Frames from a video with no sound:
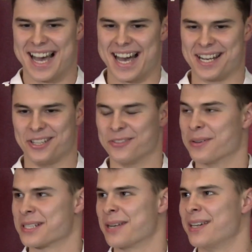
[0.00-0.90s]
I didn't know if I
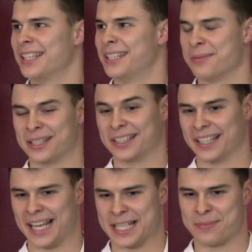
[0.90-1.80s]
was going to make the team until the
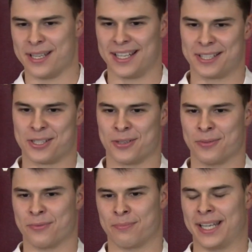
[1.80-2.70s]
last minute. So
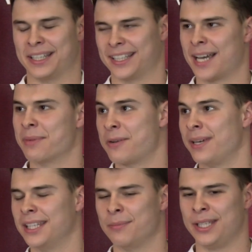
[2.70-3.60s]
by the time I
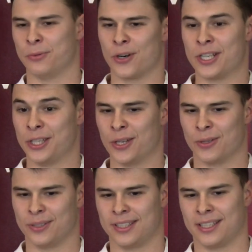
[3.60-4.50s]
made the meet, we already
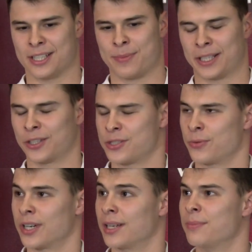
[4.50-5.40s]
know the spectators
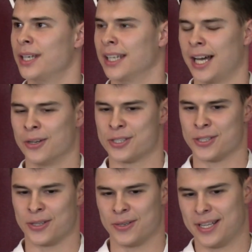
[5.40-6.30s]
weren't going to be allowed.
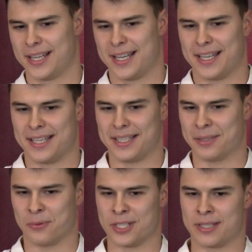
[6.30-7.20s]
So
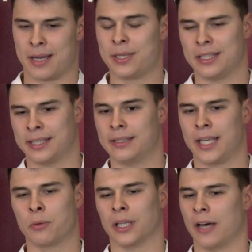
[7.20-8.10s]
it was, I mean,
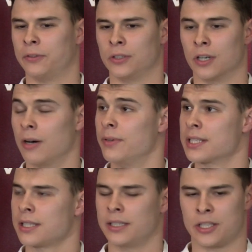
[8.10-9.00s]
they would love to go,
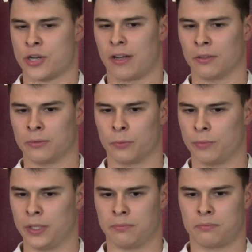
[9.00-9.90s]
obviously. They traveled with
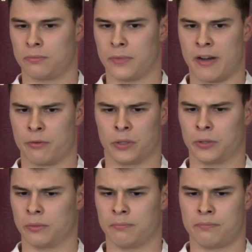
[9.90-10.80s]
me everywhere
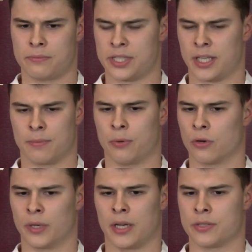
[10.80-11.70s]
to
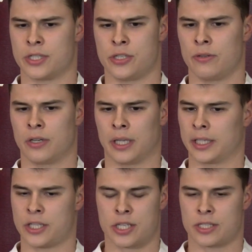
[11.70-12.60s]
Singapore when I was a junior. Like
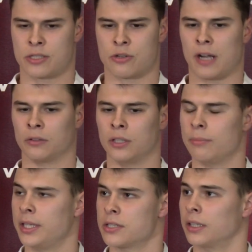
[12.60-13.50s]
they just traveled to the
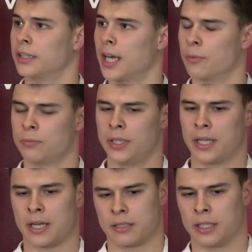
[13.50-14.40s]
meets all the time with me,
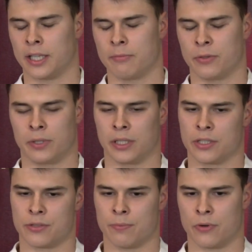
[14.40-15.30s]
and I, it gave me really
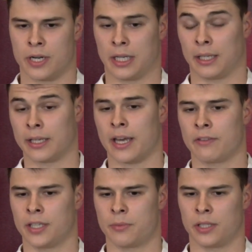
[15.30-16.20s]
good support. And I like
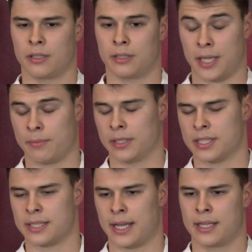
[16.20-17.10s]
having them them in the
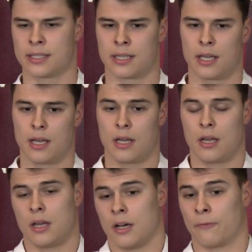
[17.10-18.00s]
stands.
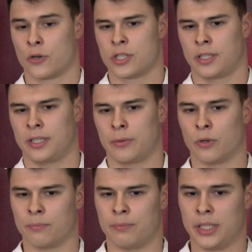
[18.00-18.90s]
Unfortunately, they
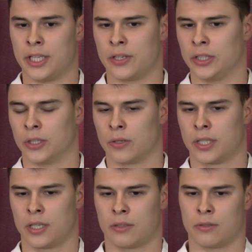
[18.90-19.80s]
won't be there in
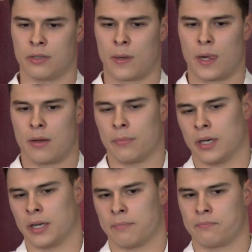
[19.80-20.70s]
Tokyo,
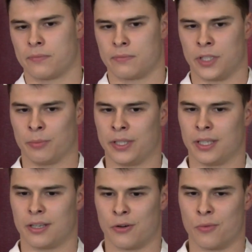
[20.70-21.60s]
but they'll be
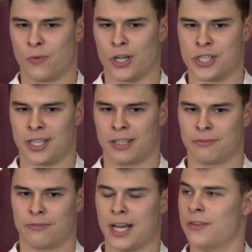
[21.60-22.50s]
home watching it at
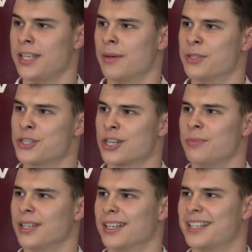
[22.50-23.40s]
5 a.m. in
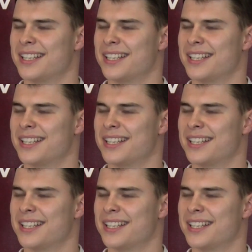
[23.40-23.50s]
Serbia,